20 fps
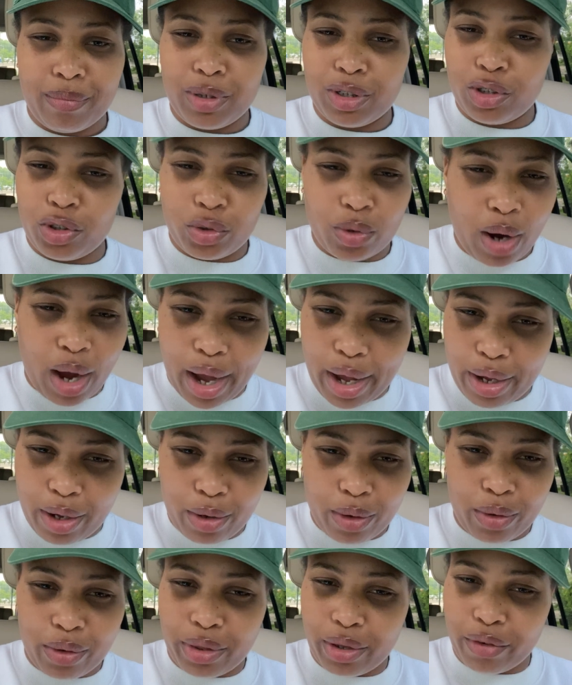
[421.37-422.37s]
the
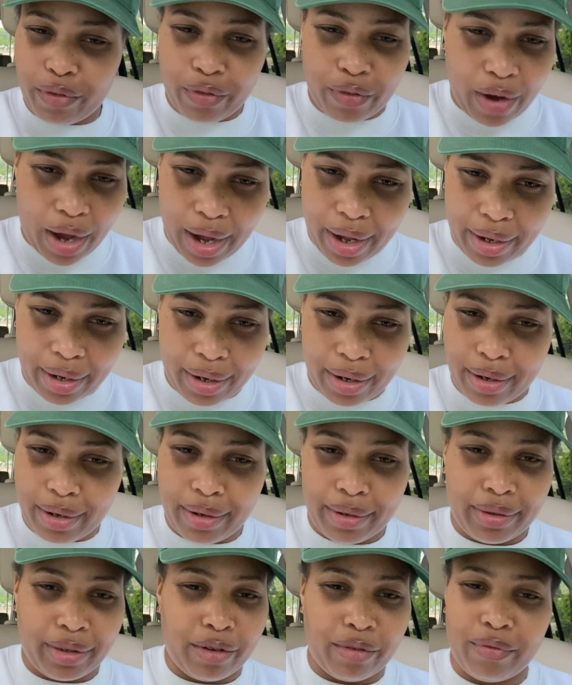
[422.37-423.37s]
trial, the
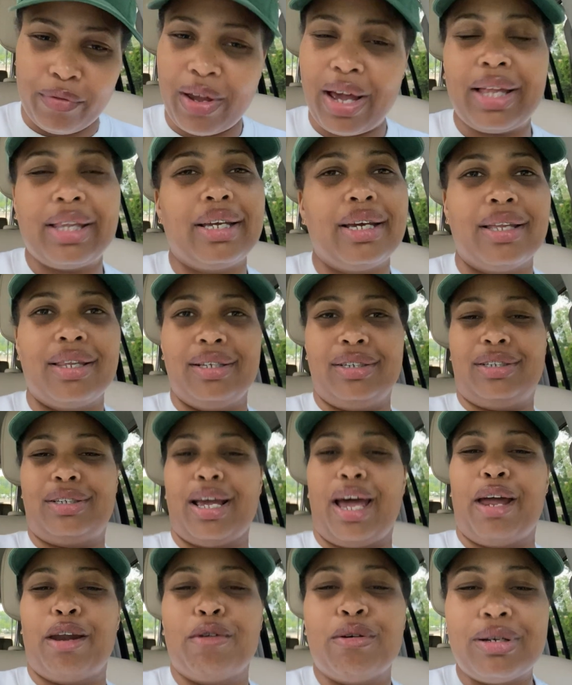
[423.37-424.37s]
fire, the valley of the
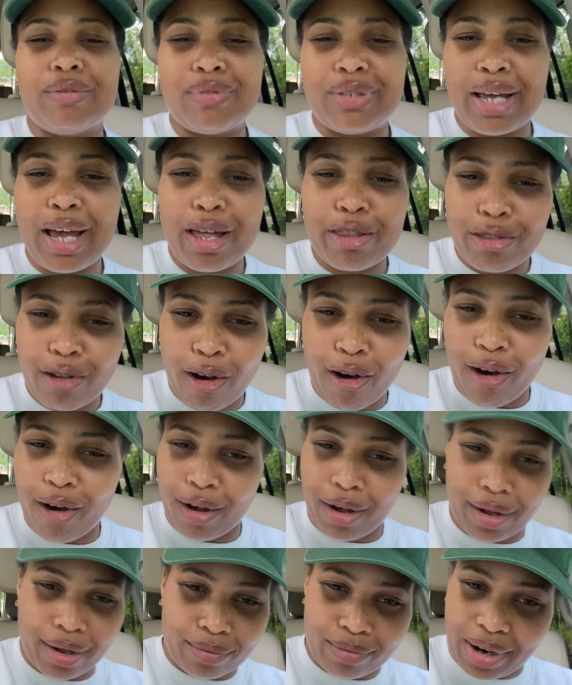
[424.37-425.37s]
shadow of death,
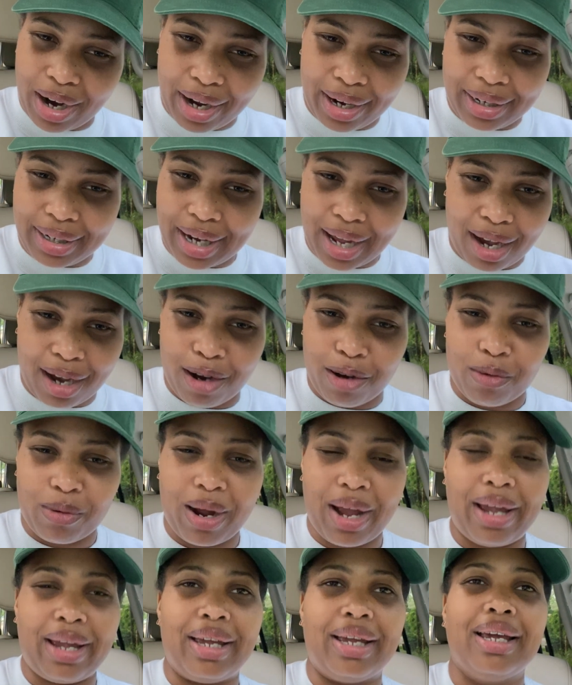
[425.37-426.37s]
all right now,
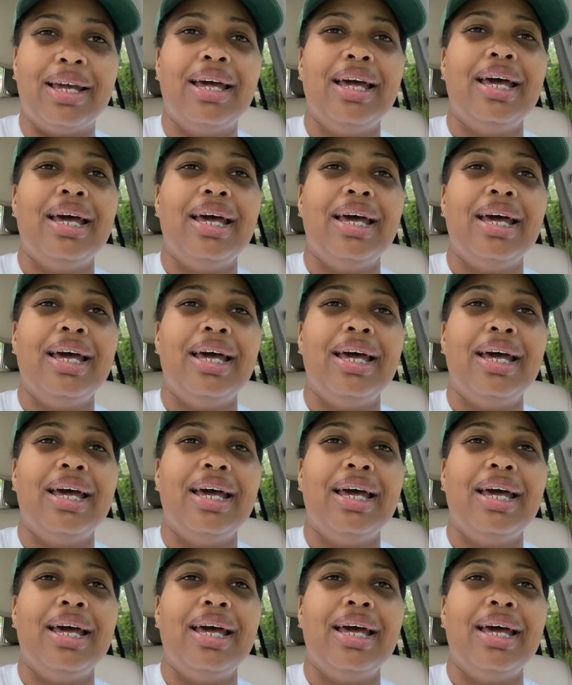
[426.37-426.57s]
right?